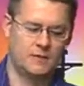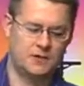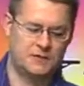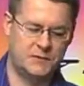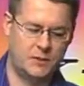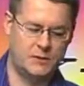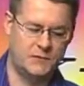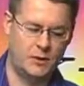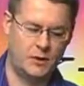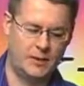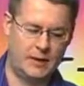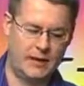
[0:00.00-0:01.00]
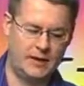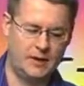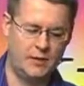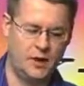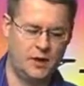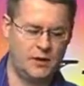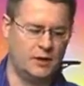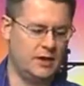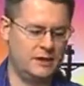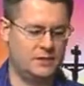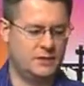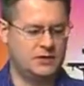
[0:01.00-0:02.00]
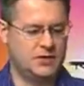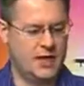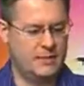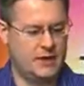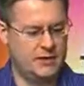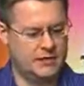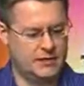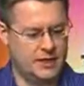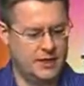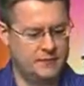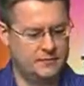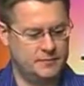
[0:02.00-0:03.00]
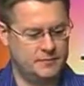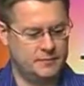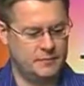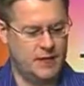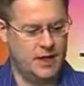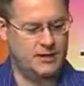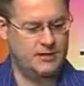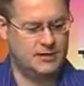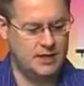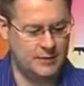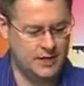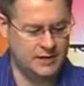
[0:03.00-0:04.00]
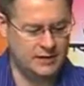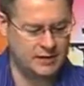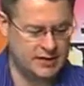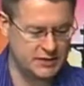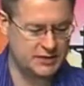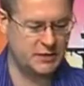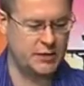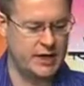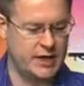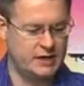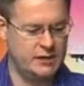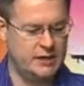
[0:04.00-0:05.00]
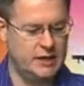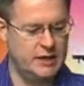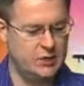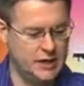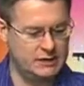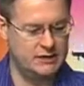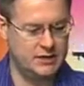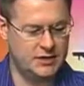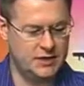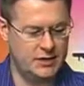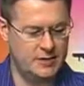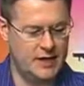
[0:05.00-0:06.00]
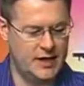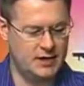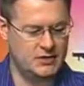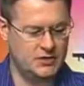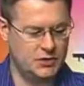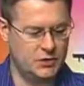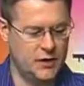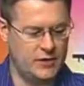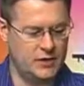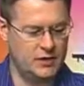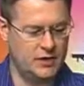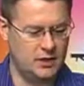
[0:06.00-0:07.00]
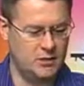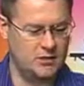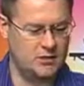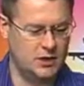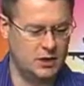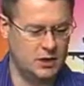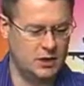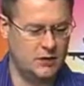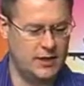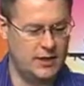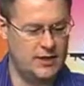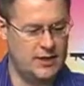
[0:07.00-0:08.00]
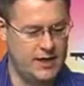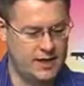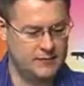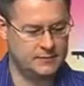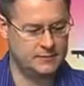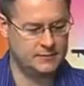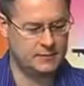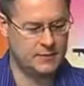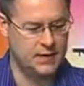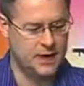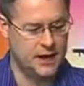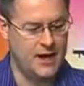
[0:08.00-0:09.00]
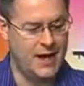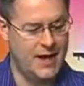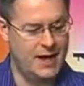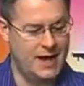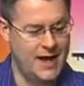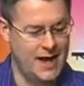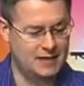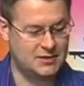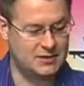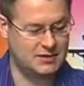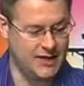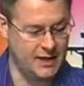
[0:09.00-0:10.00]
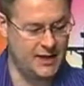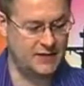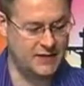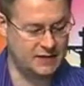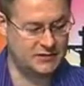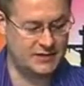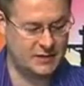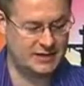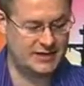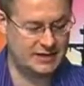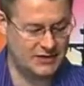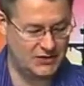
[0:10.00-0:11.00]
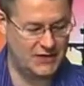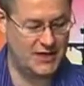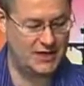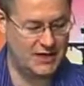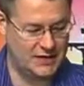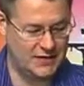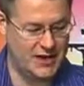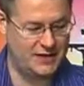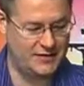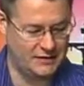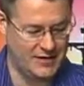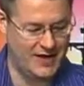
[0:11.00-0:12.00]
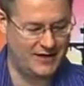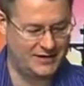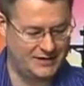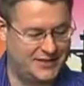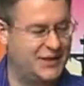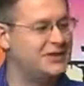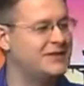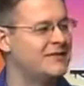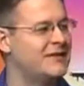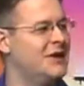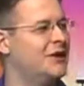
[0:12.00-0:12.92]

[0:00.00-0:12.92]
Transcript: Verse forty-four, Pilate wondered if he was dead by this time. And summoning the centurion, he questioned him as to whether he was already dead. Hmm. And ascertaining this from the centurion, he granted the body to Joseph.